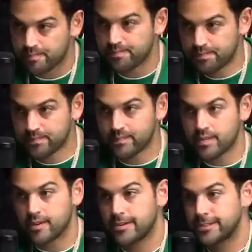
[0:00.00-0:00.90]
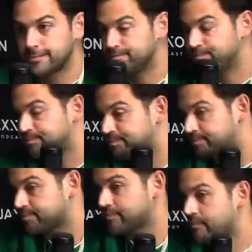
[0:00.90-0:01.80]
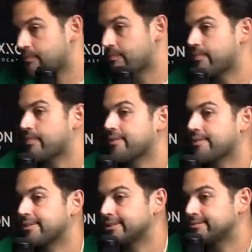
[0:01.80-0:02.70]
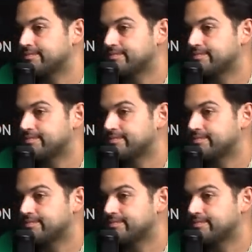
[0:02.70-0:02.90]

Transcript: a lot of variables that go into that. But